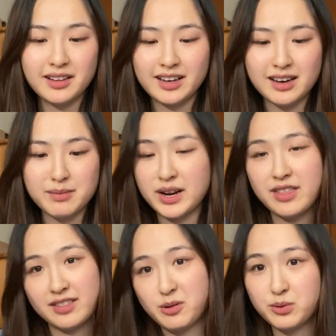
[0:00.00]
Um, and I
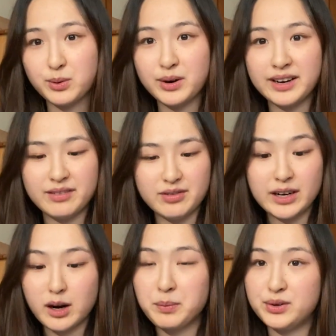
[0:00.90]
thought those were quite fun
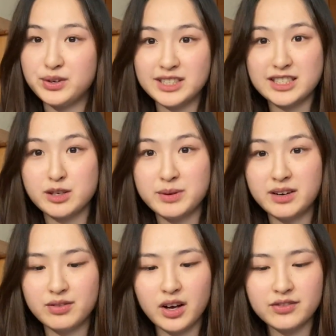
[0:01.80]
opportunities to be
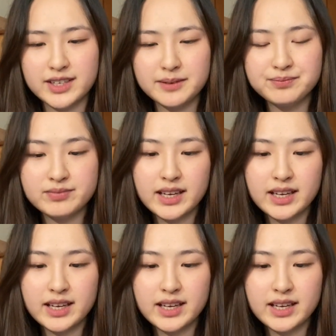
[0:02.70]
involved in.